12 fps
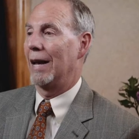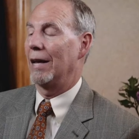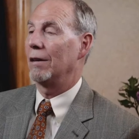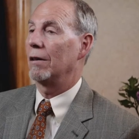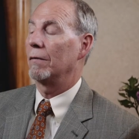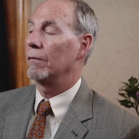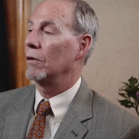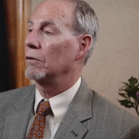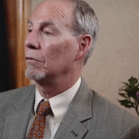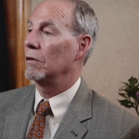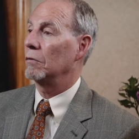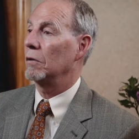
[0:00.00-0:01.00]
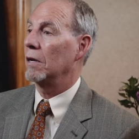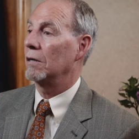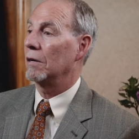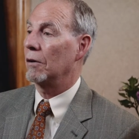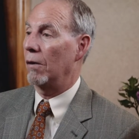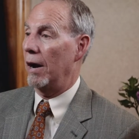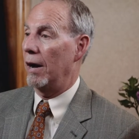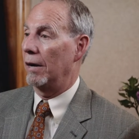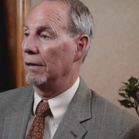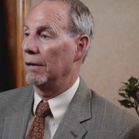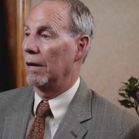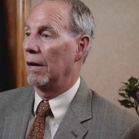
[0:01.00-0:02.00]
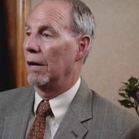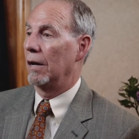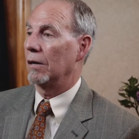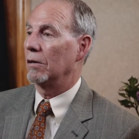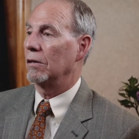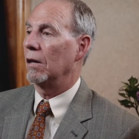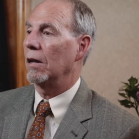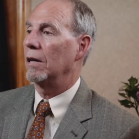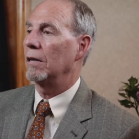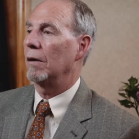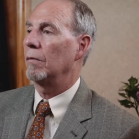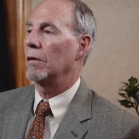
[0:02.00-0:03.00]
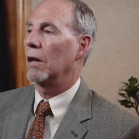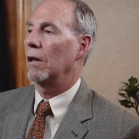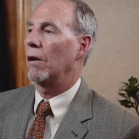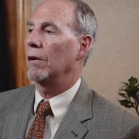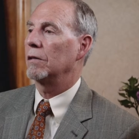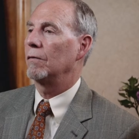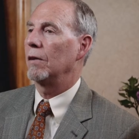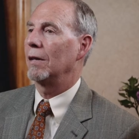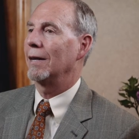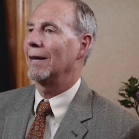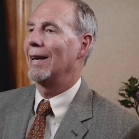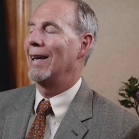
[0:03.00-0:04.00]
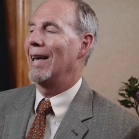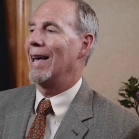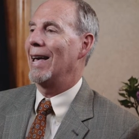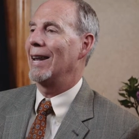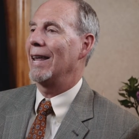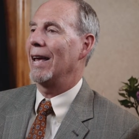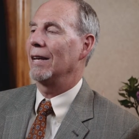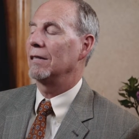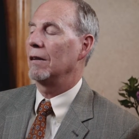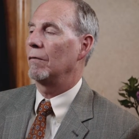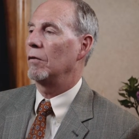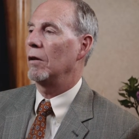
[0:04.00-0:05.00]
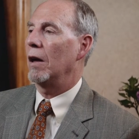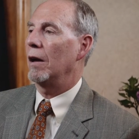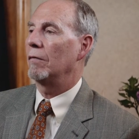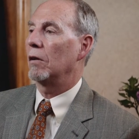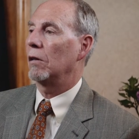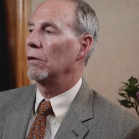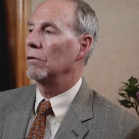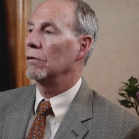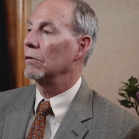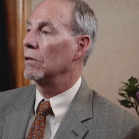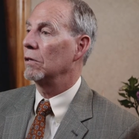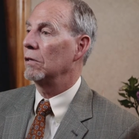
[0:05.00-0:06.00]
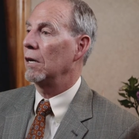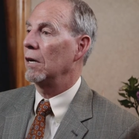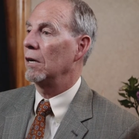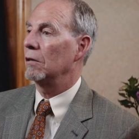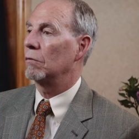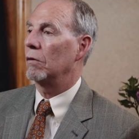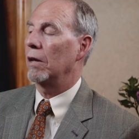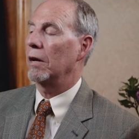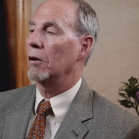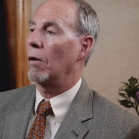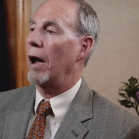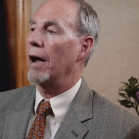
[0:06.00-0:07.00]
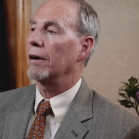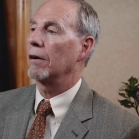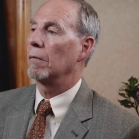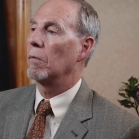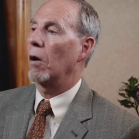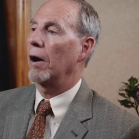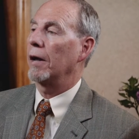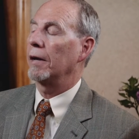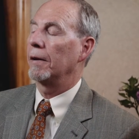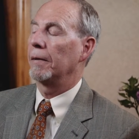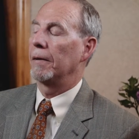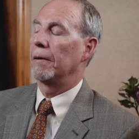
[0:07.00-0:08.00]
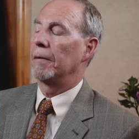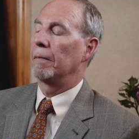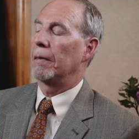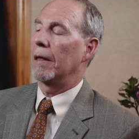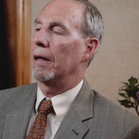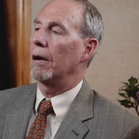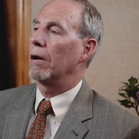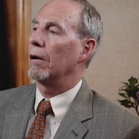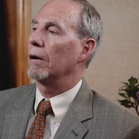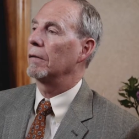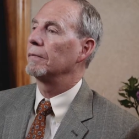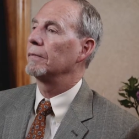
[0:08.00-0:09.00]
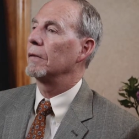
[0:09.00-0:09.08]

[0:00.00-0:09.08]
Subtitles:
And they're the first ones we get to crown, because they'll end up with a large filling. And if you have occlusal disease where they crack or break, or